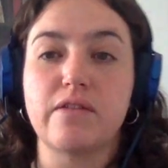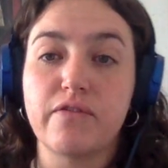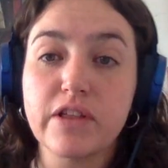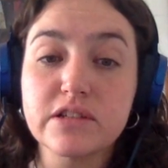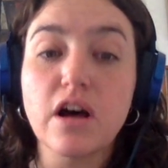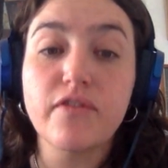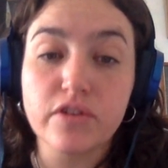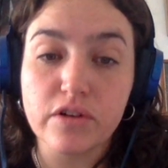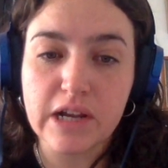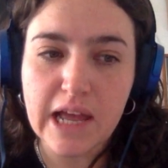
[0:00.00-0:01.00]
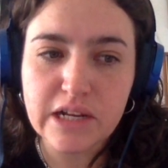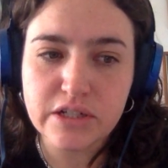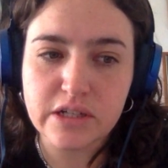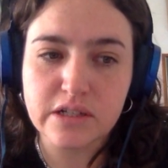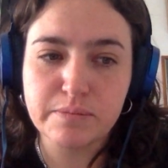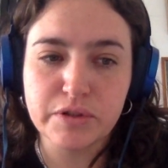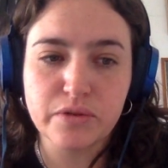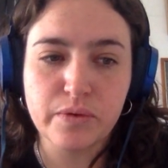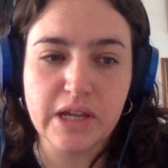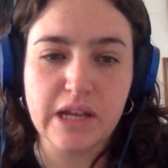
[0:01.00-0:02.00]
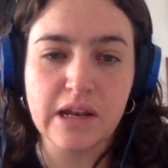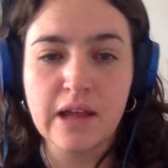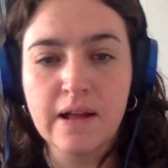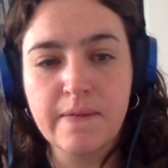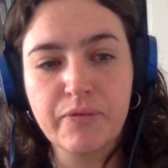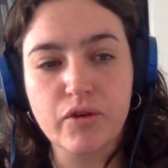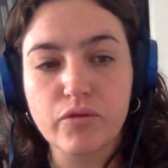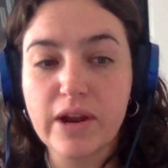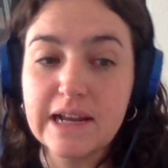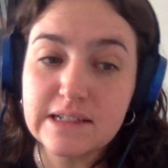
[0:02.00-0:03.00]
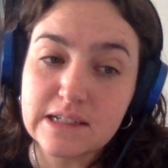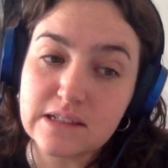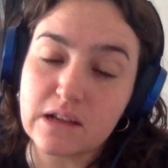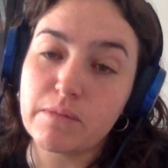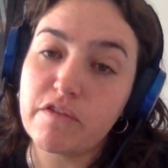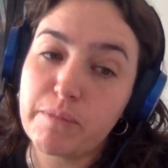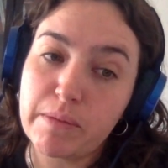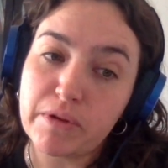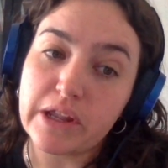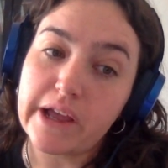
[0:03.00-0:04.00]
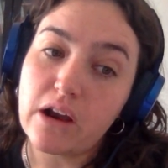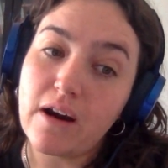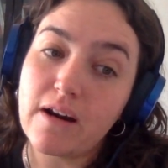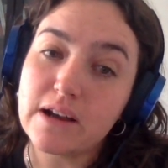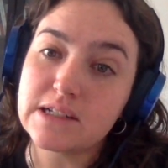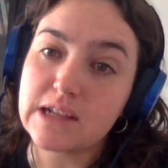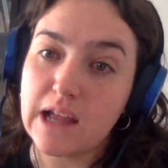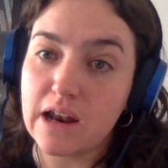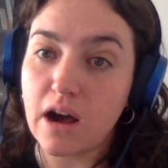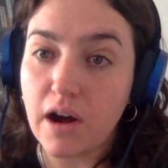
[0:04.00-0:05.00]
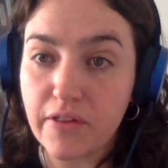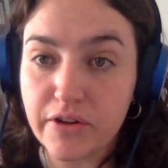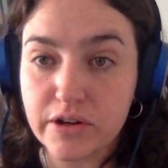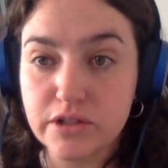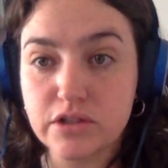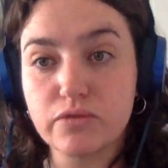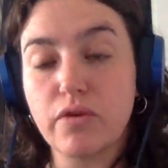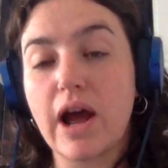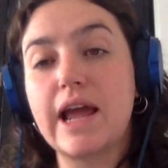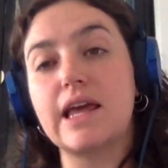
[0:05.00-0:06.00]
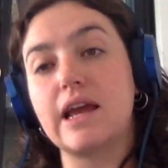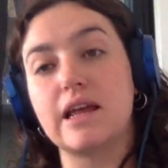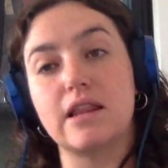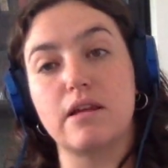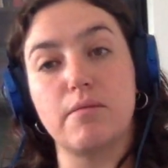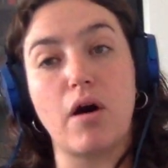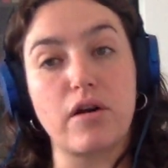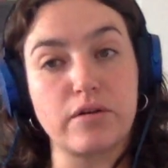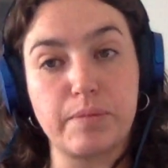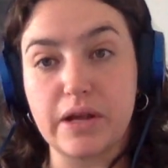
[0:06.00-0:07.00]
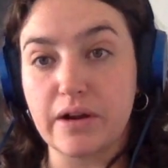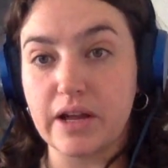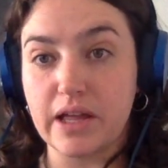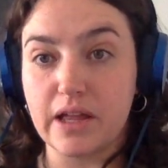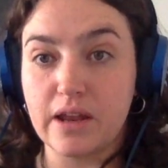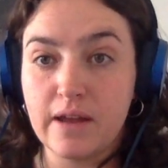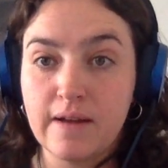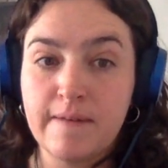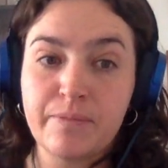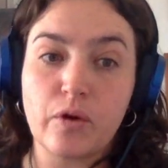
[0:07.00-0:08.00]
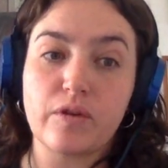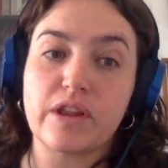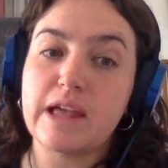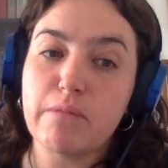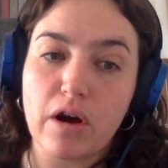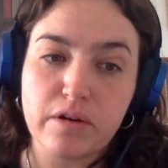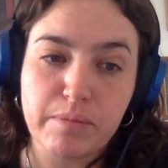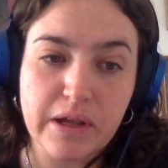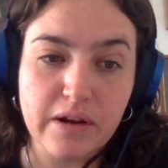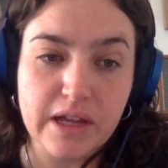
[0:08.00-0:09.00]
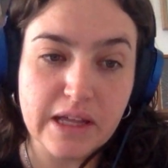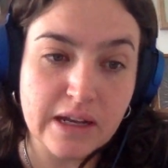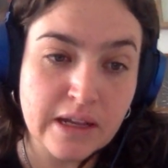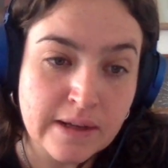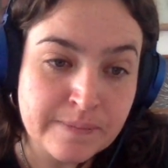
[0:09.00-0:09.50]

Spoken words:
philosophical connections between the racism of people like Kant and others writing in the modern period or the late modern period